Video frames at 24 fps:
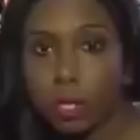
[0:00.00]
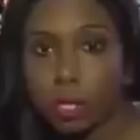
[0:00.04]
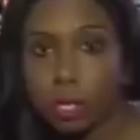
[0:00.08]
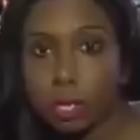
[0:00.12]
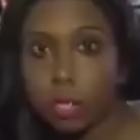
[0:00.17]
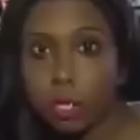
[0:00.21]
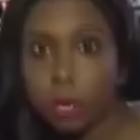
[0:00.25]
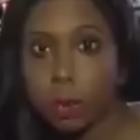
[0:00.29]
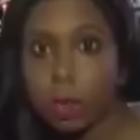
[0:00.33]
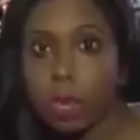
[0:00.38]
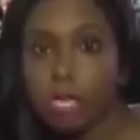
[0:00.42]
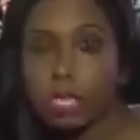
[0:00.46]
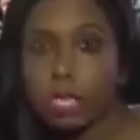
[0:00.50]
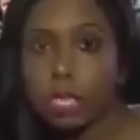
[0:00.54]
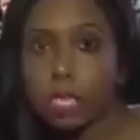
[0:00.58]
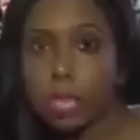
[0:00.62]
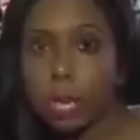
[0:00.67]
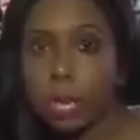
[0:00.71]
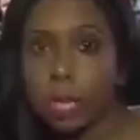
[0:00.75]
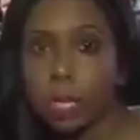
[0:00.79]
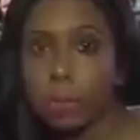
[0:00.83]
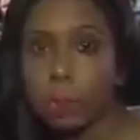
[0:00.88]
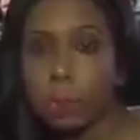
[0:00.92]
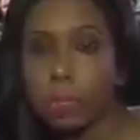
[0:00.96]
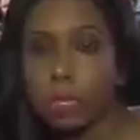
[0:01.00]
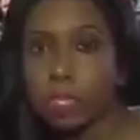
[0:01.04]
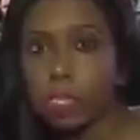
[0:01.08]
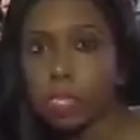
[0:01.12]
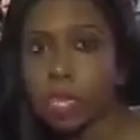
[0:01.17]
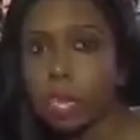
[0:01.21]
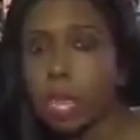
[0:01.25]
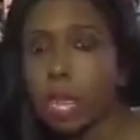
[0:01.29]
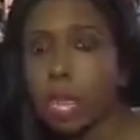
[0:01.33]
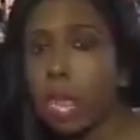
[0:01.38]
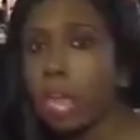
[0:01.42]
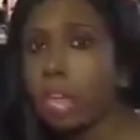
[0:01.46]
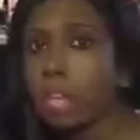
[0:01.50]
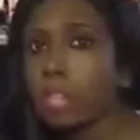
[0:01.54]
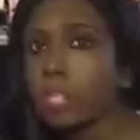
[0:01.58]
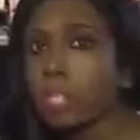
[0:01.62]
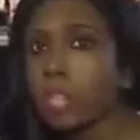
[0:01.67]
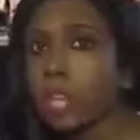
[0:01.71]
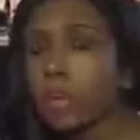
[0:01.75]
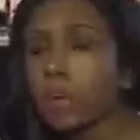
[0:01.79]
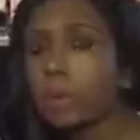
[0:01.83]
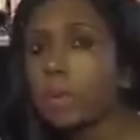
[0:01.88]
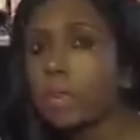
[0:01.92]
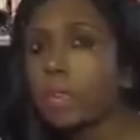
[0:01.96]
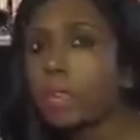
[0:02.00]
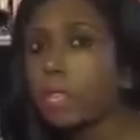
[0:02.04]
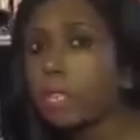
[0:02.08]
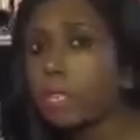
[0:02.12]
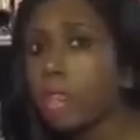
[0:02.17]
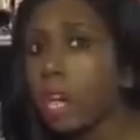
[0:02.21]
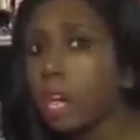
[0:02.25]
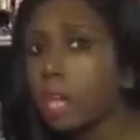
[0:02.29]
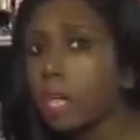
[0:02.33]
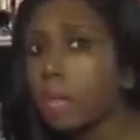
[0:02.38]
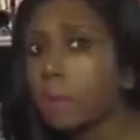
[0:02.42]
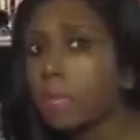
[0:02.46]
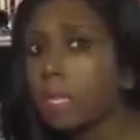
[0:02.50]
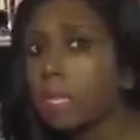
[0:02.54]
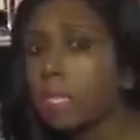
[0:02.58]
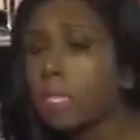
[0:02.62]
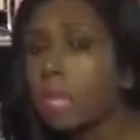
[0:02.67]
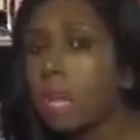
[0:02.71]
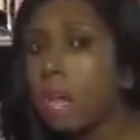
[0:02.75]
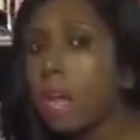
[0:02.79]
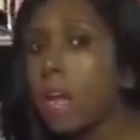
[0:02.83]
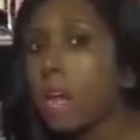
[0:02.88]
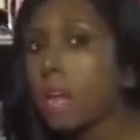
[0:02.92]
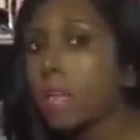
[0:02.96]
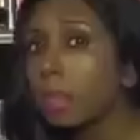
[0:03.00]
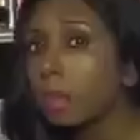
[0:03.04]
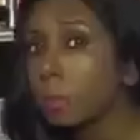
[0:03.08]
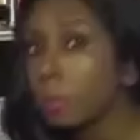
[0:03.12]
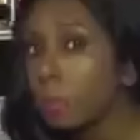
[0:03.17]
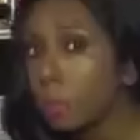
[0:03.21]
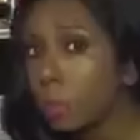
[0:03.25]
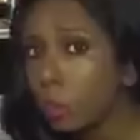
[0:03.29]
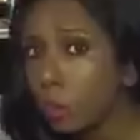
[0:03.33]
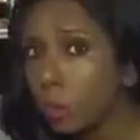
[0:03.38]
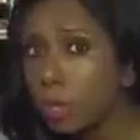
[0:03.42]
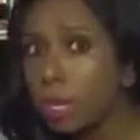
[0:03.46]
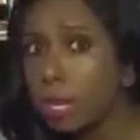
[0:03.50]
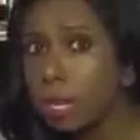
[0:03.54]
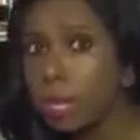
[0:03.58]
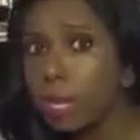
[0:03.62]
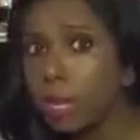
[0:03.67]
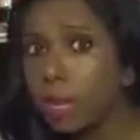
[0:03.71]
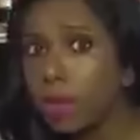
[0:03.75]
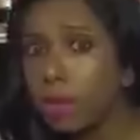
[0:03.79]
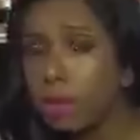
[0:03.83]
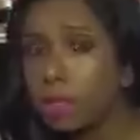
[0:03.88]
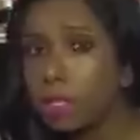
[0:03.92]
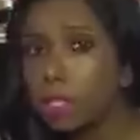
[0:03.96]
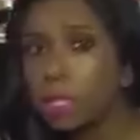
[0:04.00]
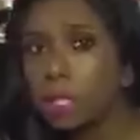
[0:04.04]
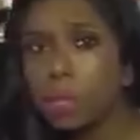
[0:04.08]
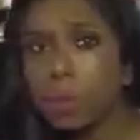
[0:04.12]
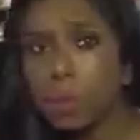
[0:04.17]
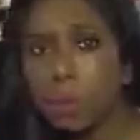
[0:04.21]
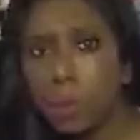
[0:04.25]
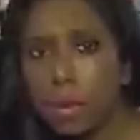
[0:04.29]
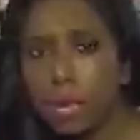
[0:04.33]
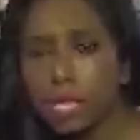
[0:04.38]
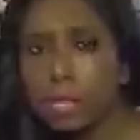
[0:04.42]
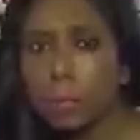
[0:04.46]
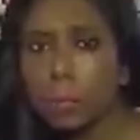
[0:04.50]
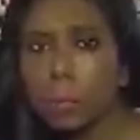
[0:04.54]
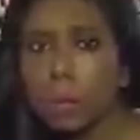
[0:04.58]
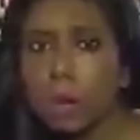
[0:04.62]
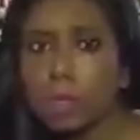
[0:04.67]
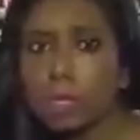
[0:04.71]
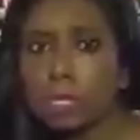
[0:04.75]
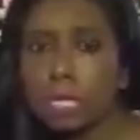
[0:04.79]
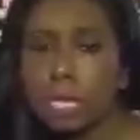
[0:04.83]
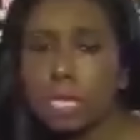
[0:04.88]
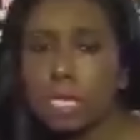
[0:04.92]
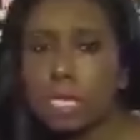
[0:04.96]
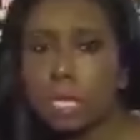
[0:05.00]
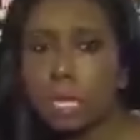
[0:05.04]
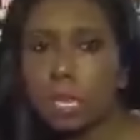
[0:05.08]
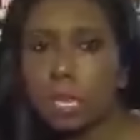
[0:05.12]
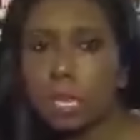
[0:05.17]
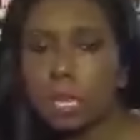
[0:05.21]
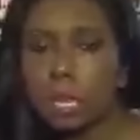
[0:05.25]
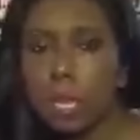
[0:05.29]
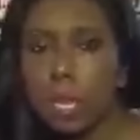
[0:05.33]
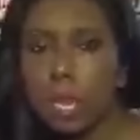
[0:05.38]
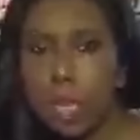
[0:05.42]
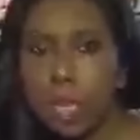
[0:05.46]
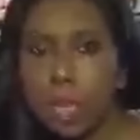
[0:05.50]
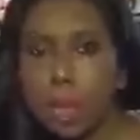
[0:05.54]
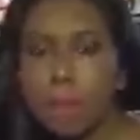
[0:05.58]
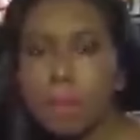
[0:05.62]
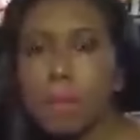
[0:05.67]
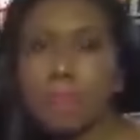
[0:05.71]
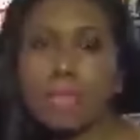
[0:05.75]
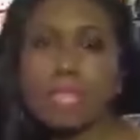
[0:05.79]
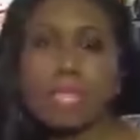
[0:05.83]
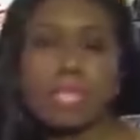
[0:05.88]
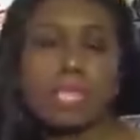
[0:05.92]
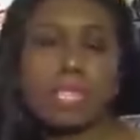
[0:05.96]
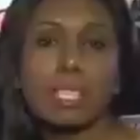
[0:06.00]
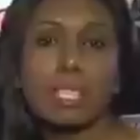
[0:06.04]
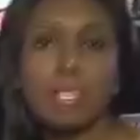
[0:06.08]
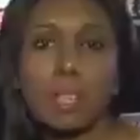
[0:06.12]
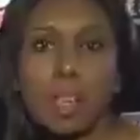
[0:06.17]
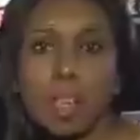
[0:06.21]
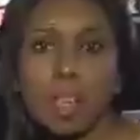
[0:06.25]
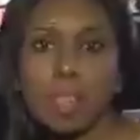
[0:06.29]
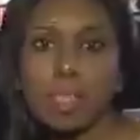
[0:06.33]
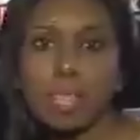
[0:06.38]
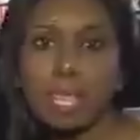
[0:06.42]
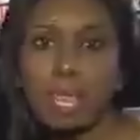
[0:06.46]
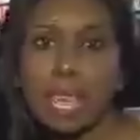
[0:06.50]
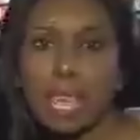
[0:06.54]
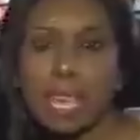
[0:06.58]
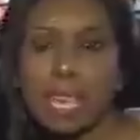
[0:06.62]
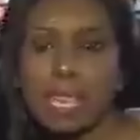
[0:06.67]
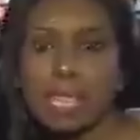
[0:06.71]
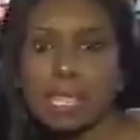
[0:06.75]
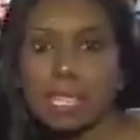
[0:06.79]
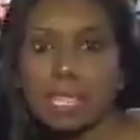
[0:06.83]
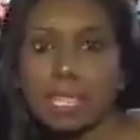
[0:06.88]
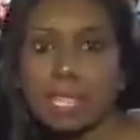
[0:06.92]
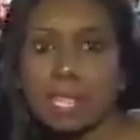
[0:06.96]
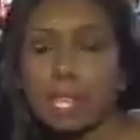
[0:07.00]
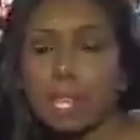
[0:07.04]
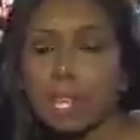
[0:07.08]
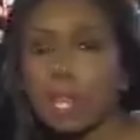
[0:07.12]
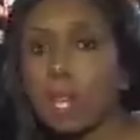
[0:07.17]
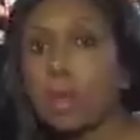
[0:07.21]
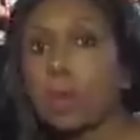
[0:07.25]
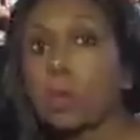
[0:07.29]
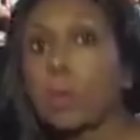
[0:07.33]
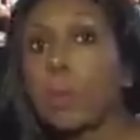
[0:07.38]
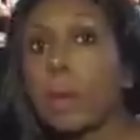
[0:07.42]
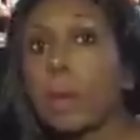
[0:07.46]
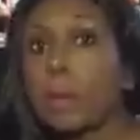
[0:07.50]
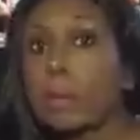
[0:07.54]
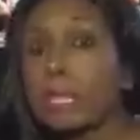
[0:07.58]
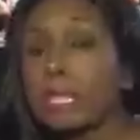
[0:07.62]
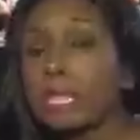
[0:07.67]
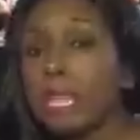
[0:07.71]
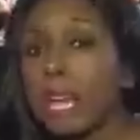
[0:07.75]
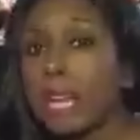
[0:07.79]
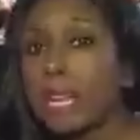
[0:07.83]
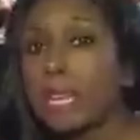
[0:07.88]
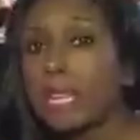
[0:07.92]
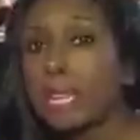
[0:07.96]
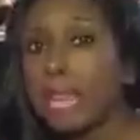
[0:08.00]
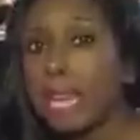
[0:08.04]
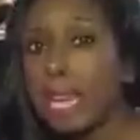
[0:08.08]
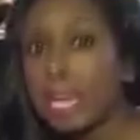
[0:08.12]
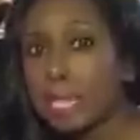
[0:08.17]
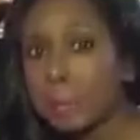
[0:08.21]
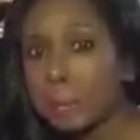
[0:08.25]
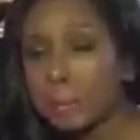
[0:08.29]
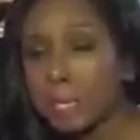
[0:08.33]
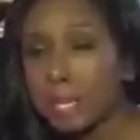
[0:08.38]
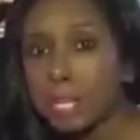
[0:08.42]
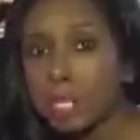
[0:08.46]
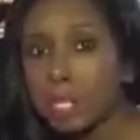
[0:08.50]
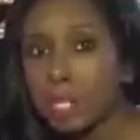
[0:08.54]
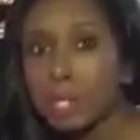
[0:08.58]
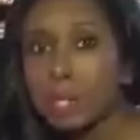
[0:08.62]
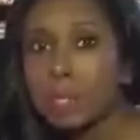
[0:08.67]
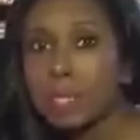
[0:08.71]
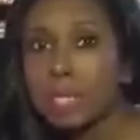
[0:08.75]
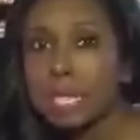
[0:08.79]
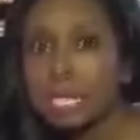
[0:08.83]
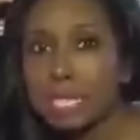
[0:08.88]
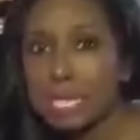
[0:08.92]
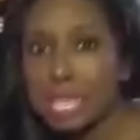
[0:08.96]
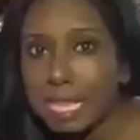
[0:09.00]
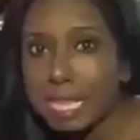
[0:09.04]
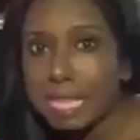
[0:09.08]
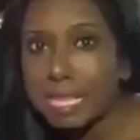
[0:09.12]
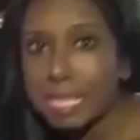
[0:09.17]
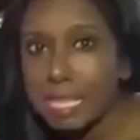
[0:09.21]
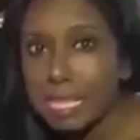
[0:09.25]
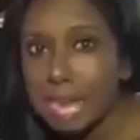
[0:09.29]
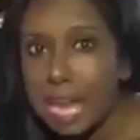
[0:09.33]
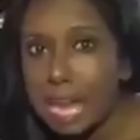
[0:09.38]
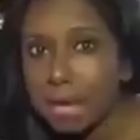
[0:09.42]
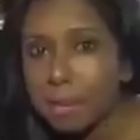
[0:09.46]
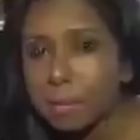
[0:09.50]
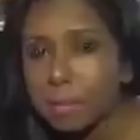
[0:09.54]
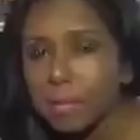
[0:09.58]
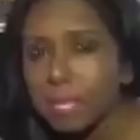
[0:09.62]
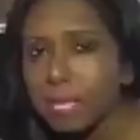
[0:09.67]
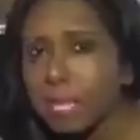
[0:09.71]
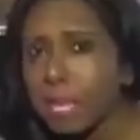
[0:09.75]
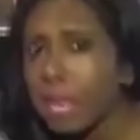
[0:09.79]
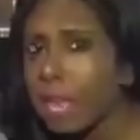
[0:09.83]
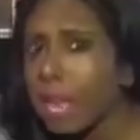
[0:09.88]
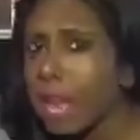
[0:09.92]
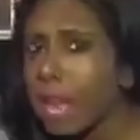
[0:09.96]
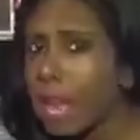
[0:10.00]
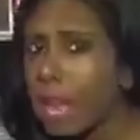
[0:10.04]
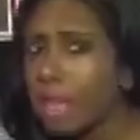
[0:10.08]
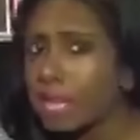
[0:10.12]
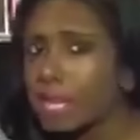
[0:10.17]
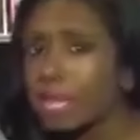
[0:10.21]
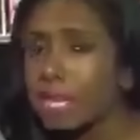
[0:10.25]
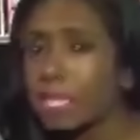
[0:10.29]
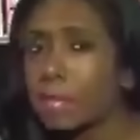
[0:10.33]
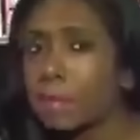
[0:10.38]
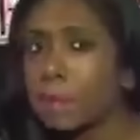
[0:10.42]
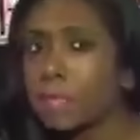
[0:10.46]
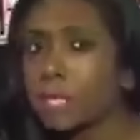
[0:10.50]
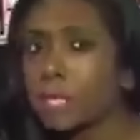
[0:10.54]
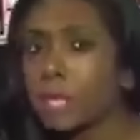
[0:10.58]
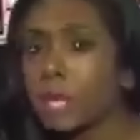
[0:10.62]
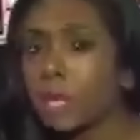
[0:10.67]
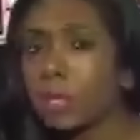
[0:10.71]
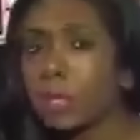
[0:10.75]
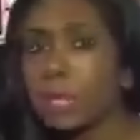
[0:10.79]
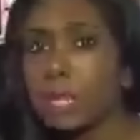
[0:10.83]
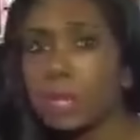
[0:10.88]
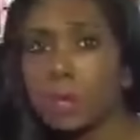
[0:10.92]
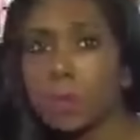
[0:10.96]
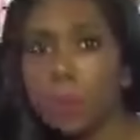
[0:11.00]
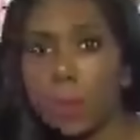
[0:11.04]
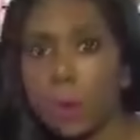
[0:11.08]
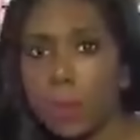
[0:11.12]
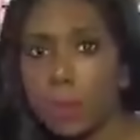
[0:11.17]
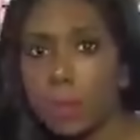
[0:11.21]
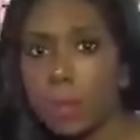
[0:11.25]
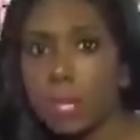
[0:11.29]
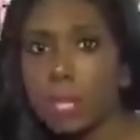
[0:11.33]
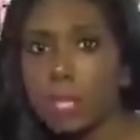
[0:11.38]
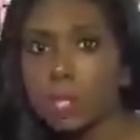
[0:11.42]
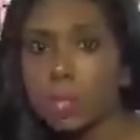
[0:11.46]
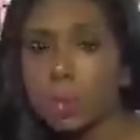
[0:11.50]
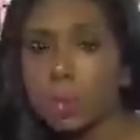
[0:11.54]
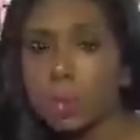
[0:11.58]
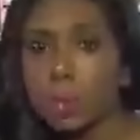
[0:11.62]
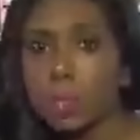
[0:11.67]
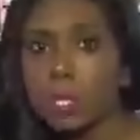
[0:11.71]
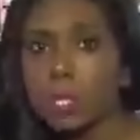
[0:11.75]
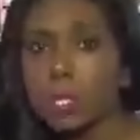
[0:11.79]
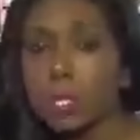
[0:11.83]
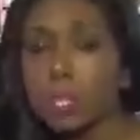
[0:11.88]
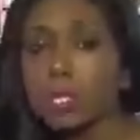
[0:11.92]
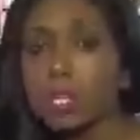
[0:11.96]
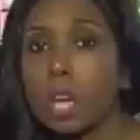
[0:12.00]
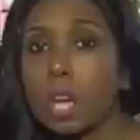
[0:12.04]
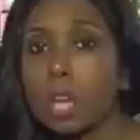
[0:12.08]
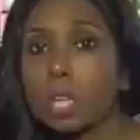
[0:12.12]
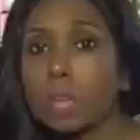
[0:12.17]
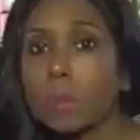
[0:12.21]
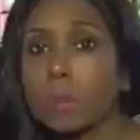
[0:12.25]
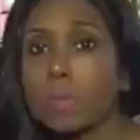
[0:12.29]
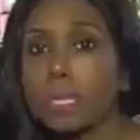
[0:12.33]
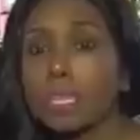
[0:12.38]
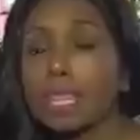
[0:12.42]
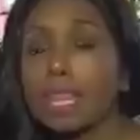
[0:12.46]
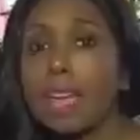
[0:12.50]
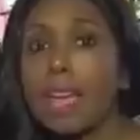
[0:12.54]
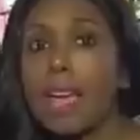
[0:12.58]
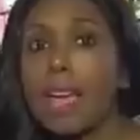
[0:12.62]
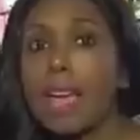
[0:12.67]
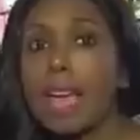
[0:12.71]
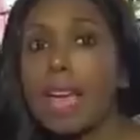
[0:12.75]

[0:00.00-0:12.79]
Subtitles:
a new ID document has shown that the documents are at the Pretoria head office awaiting processing. But this is not the case. Raymond's ID has been issued 6 times, and he's been told that he won't be issued with a new document